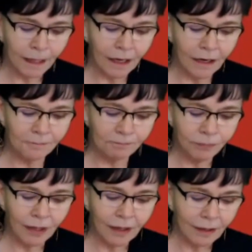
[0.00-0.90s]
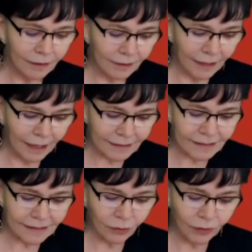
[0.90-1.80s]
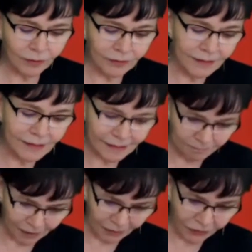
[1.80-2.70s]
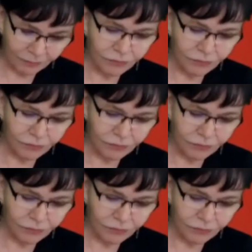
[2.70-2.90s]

Um, next or this month,